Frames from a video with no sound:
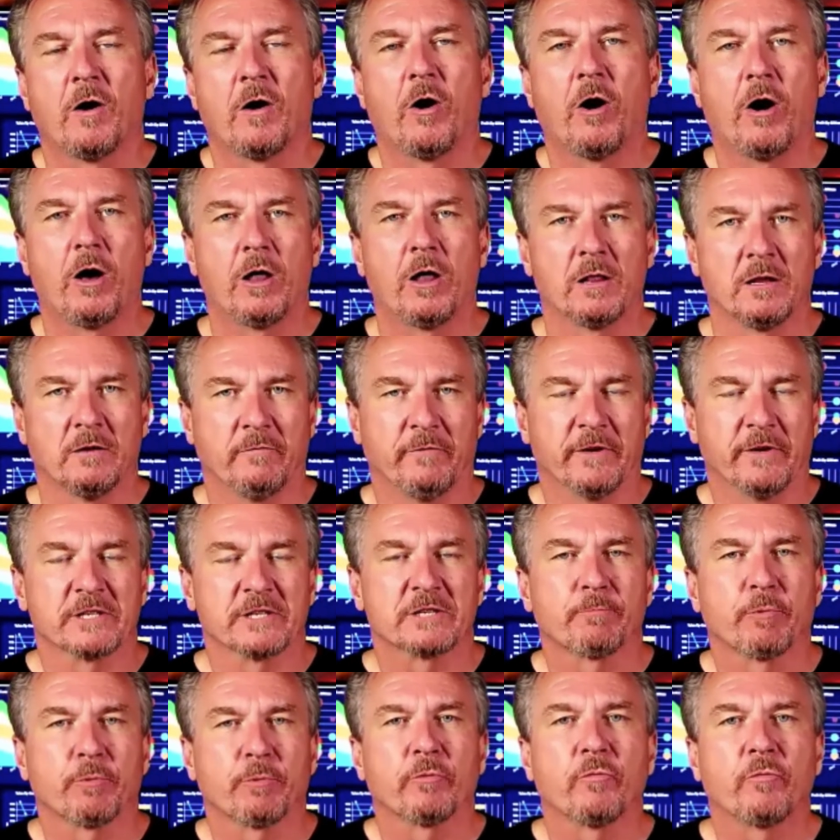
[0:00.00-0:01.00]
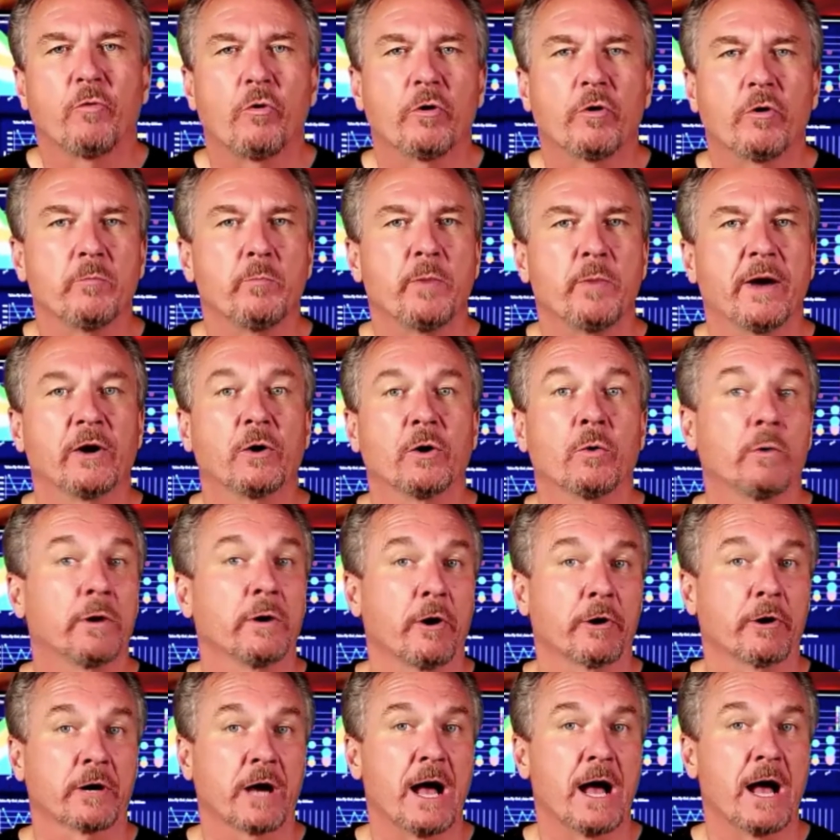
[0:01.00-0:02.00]
All of us perform better when
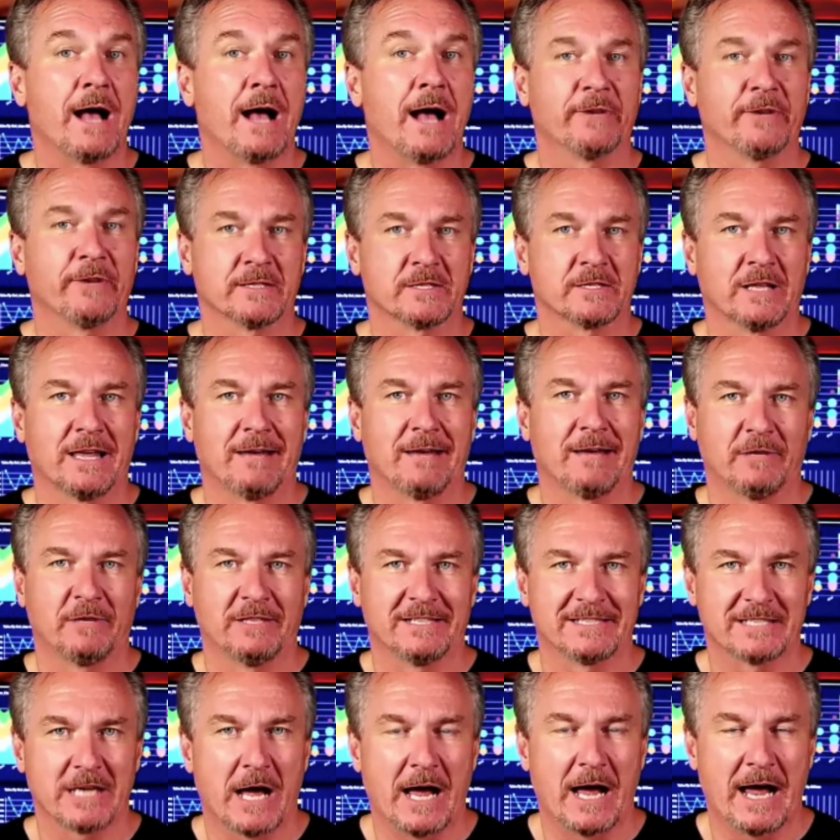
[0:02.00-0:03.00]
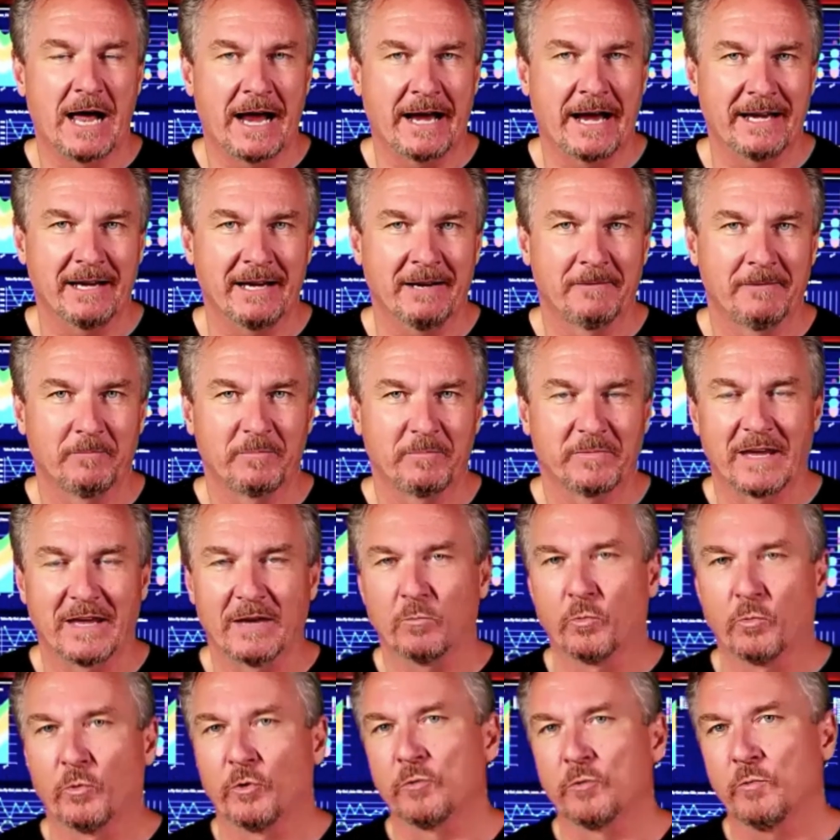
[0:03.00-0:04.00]
our confidence level is high.
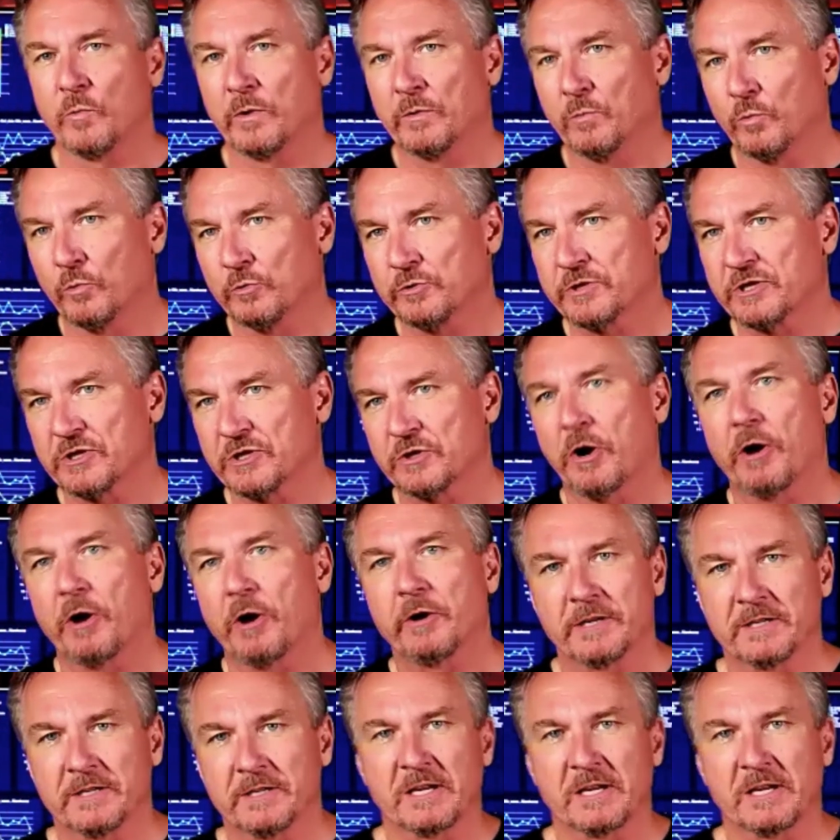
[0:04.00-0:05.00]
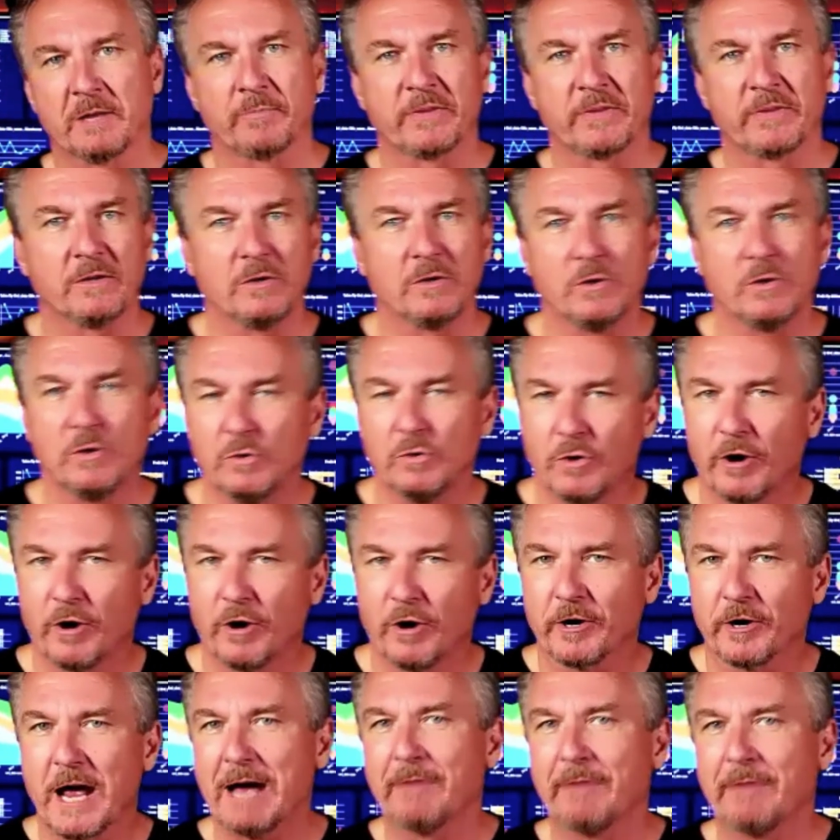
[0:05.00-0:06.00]
And when we're starting something new, our
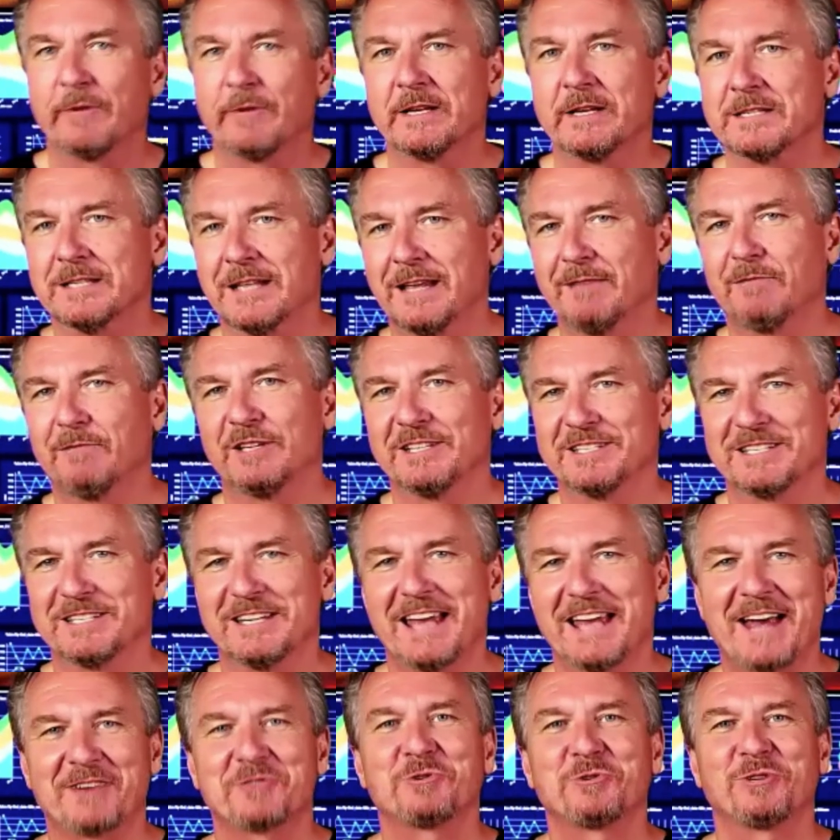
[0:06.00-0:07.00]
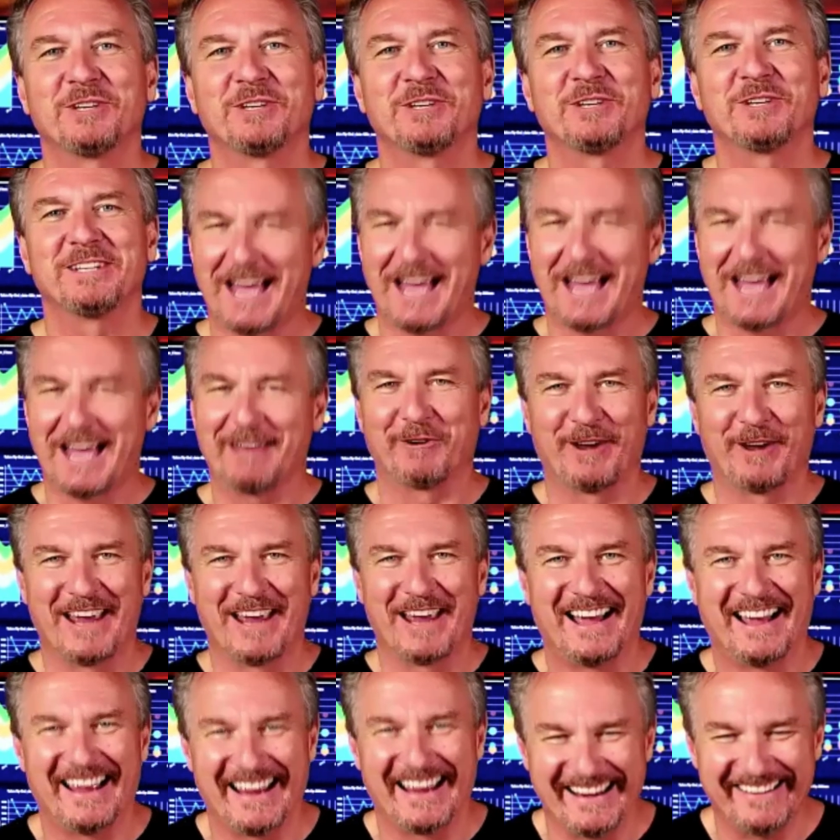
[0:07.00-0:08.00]
confidence level is naturally not
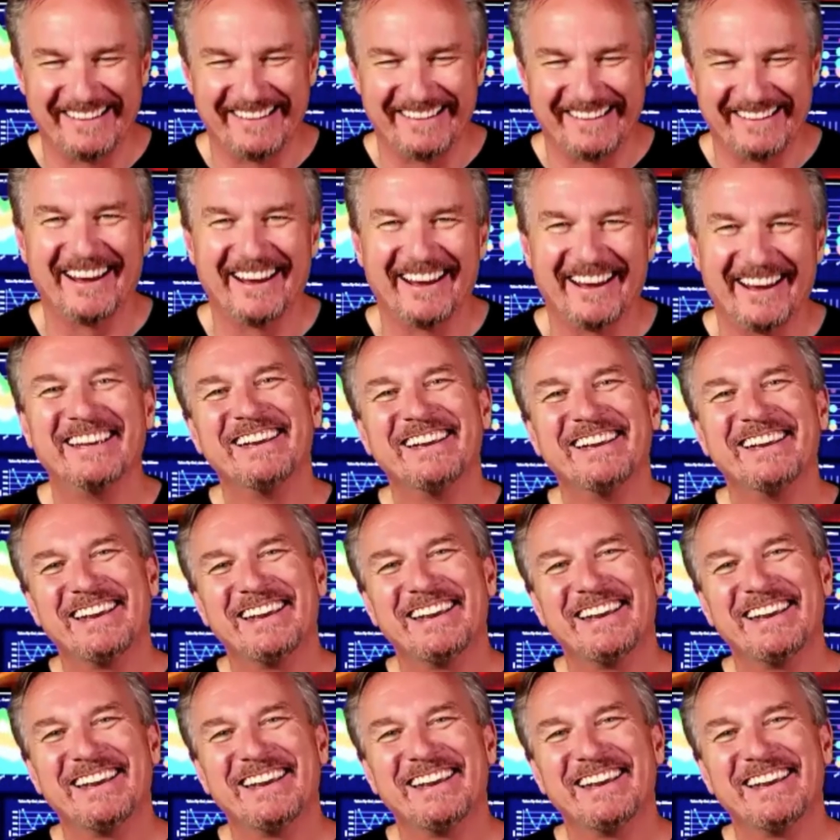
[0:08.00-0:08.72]
very high, right?